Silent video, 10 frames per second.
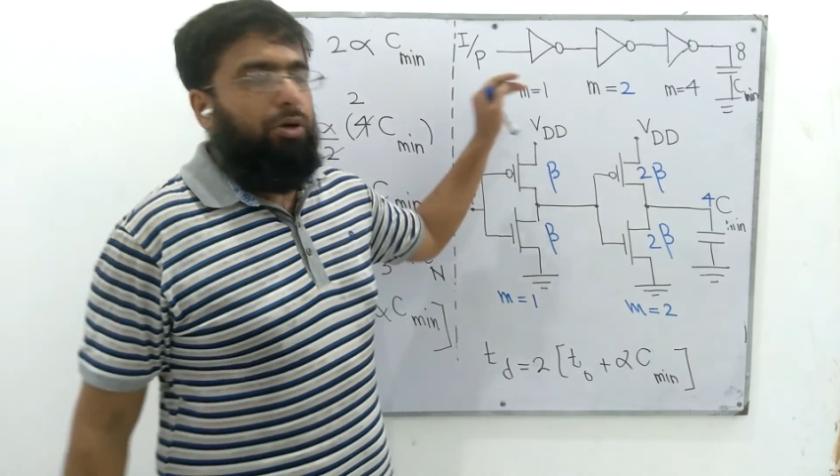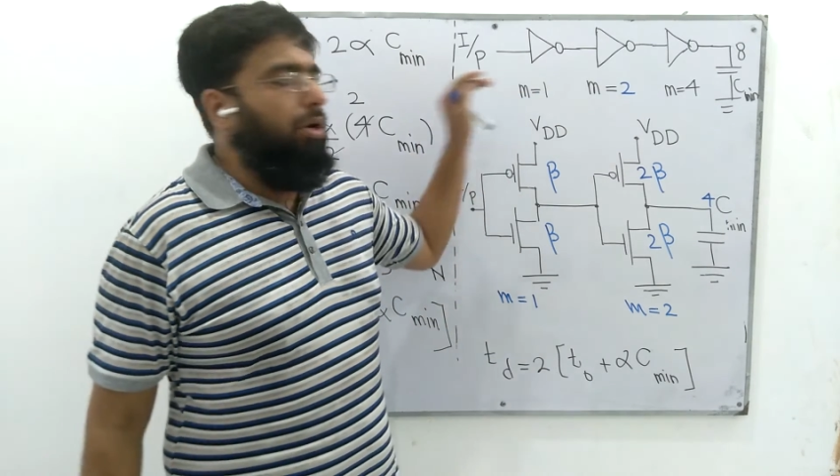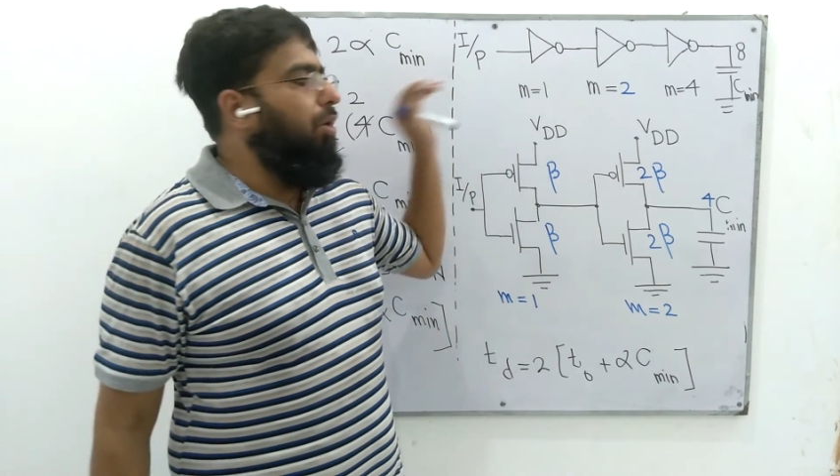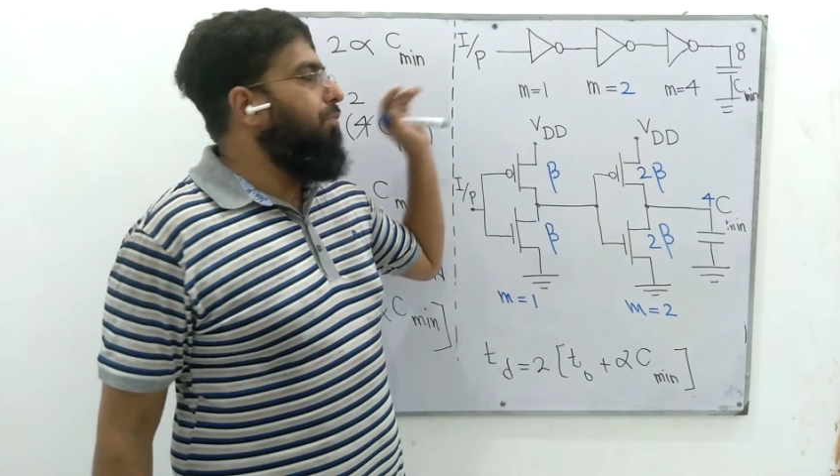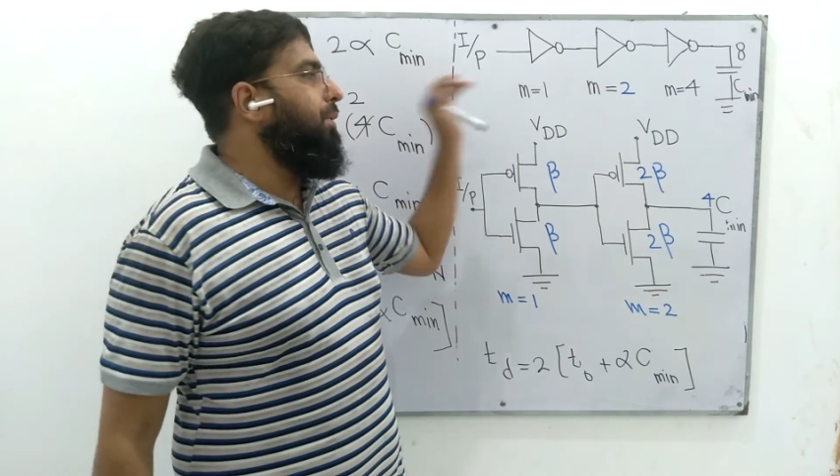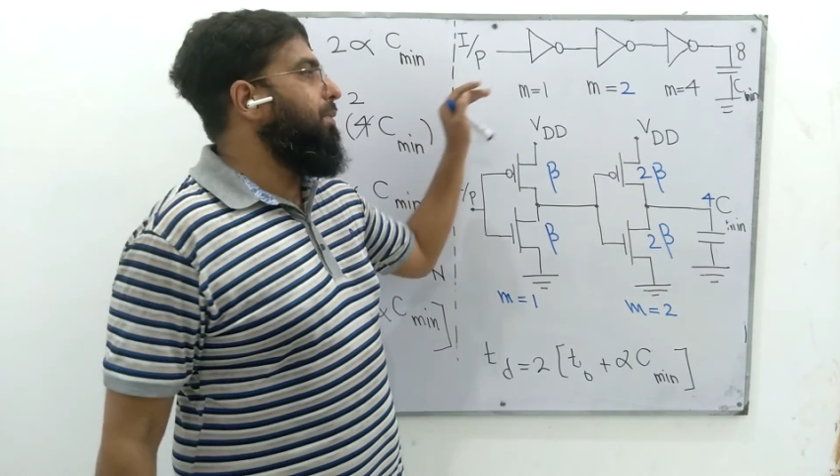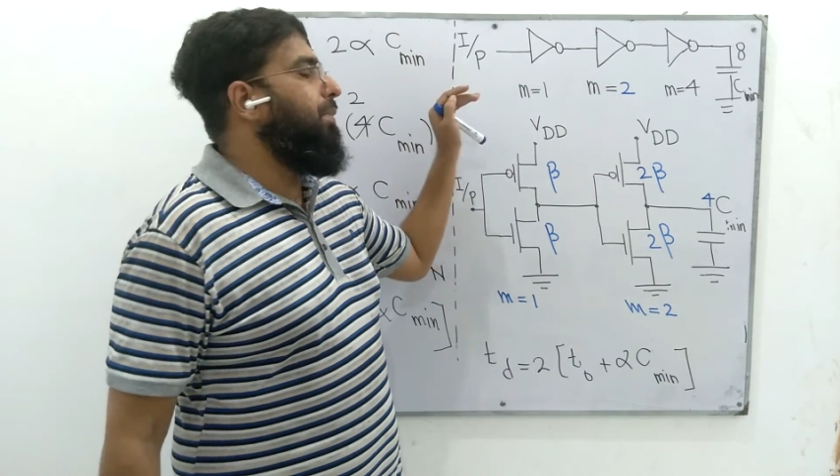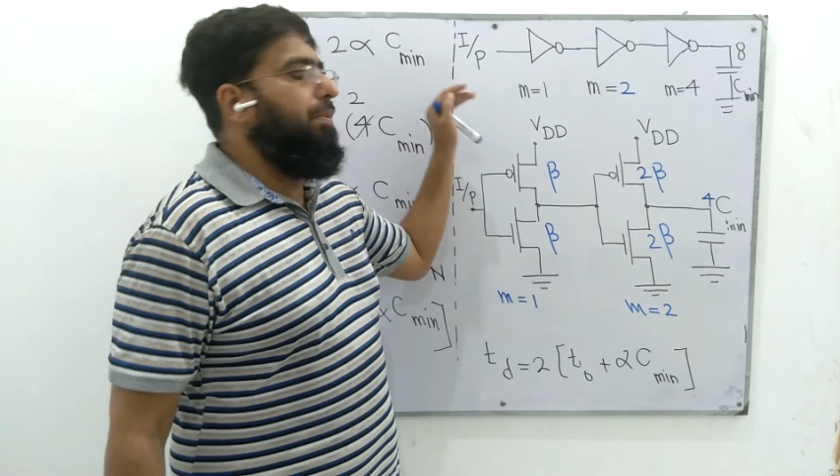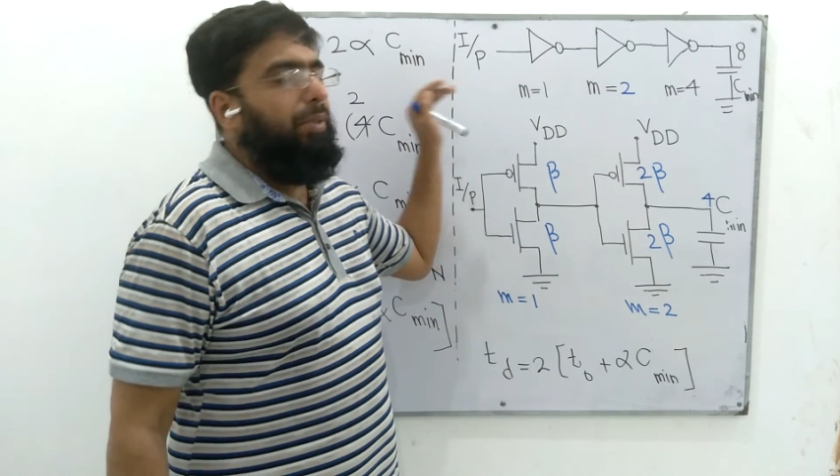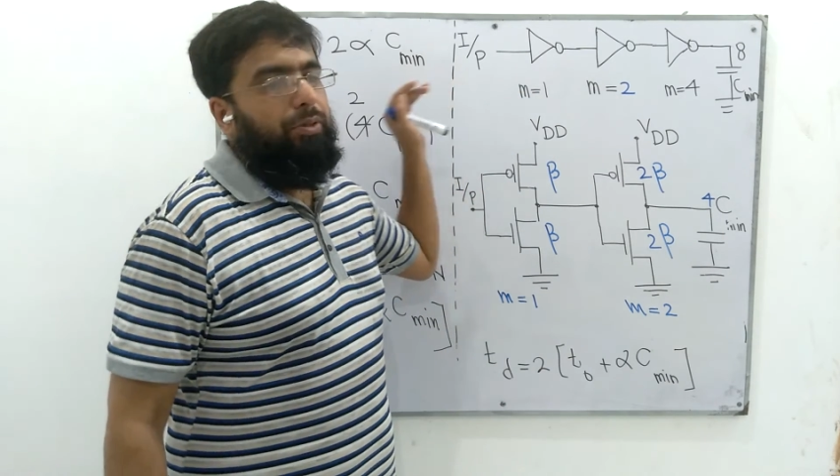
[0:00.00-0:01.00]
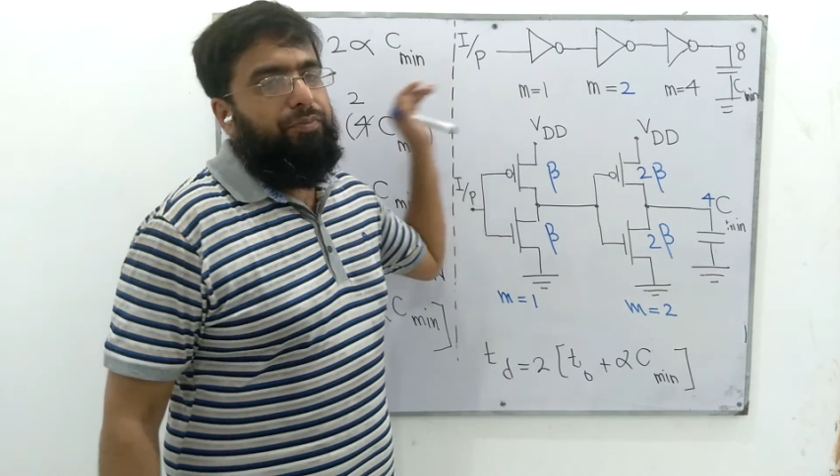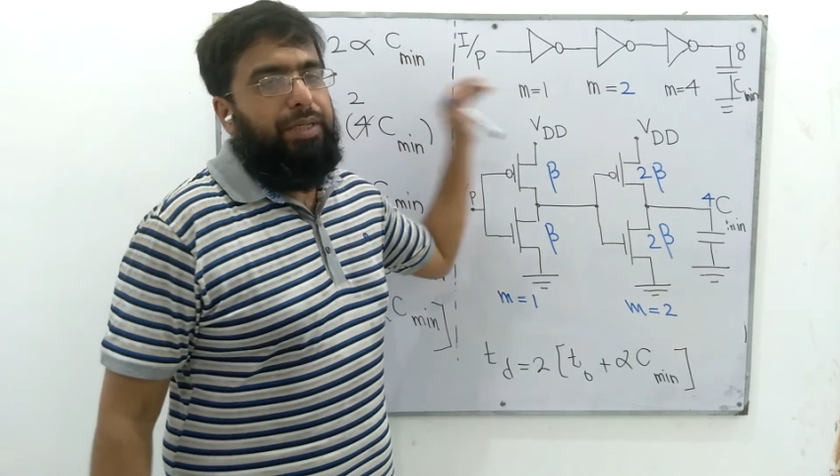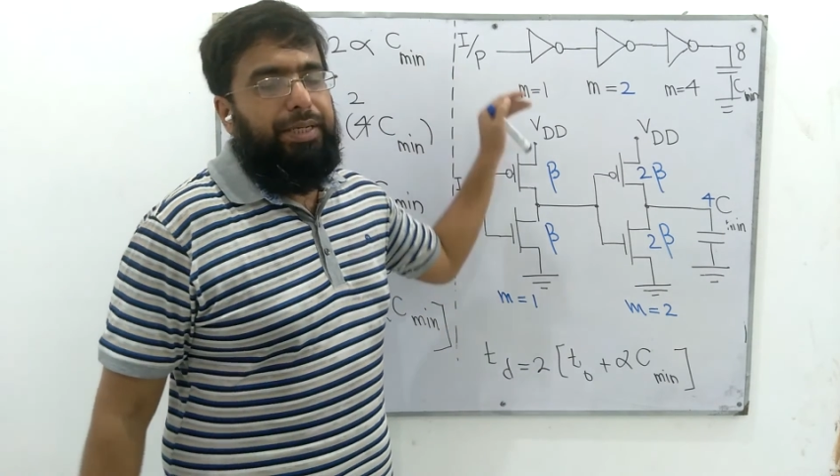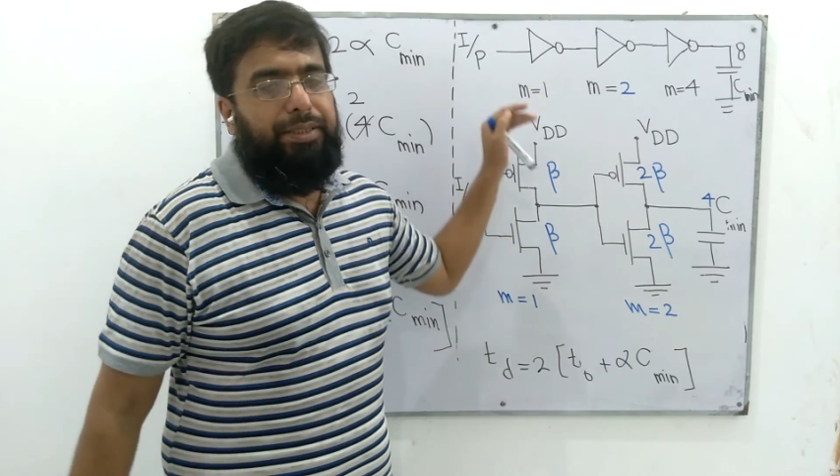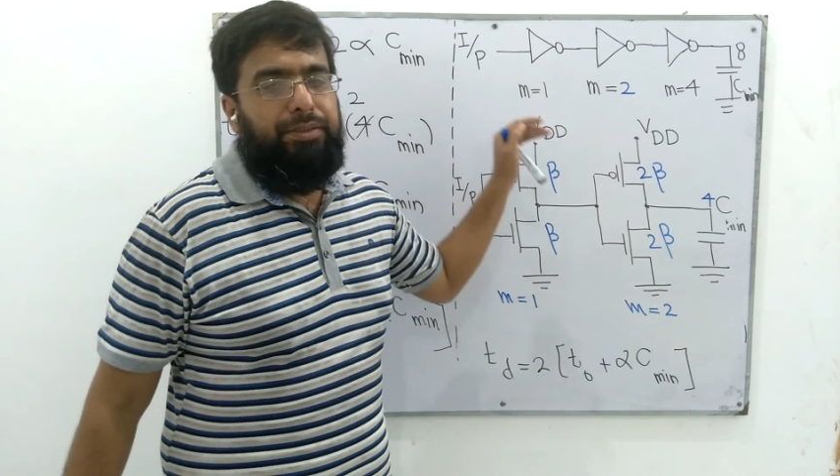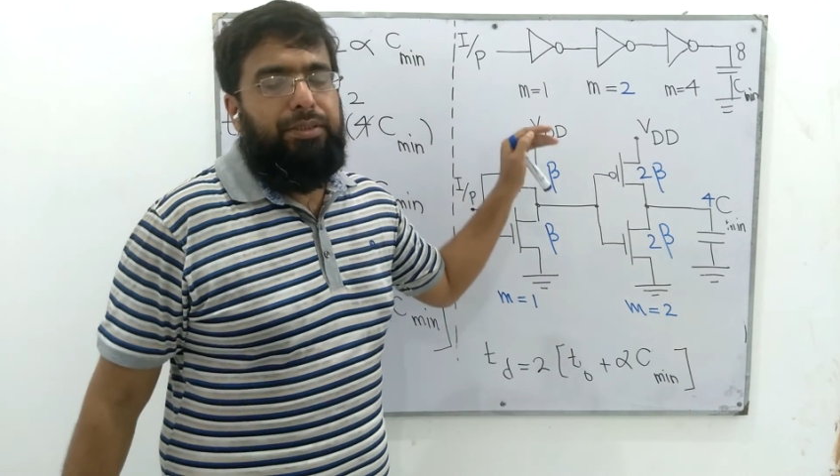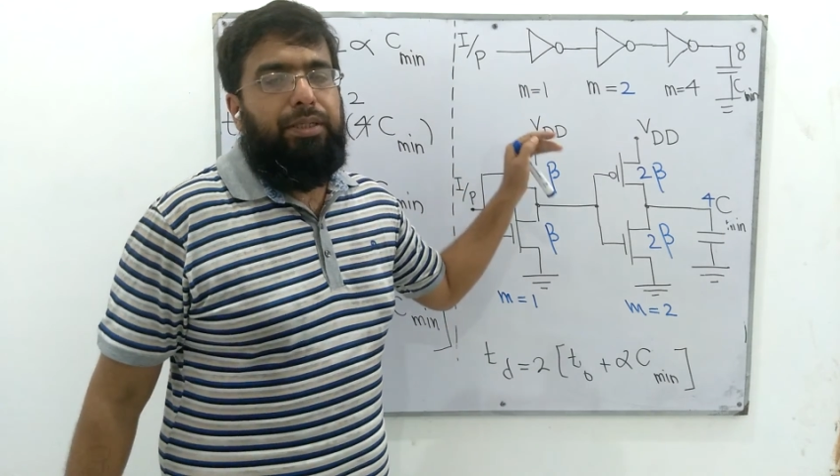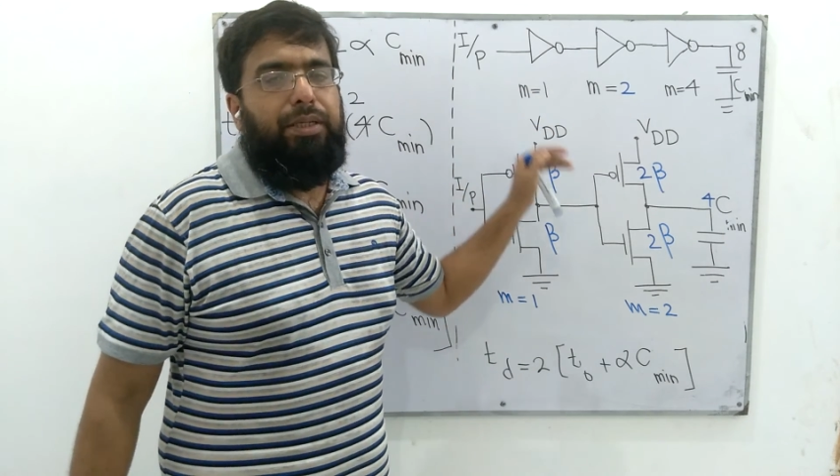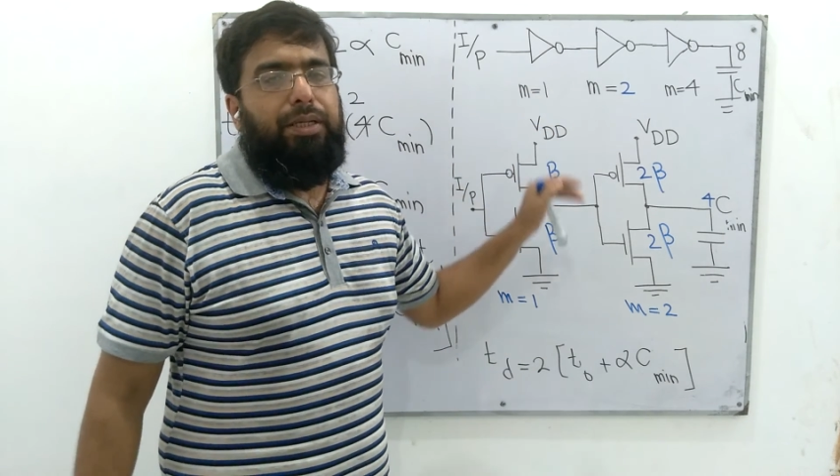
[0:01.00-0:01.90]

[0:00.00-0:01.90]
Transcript: optimum number of gates